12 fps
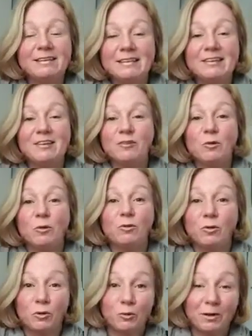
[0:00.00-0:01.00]
Just your
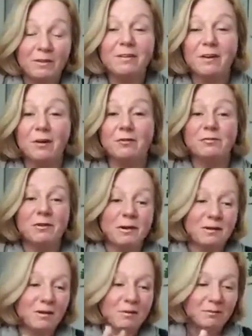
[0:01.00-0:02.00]
stories of
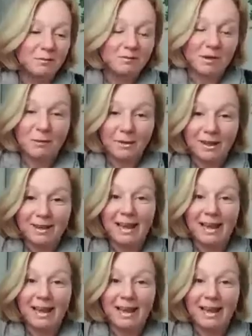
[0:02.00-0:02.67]
sewing,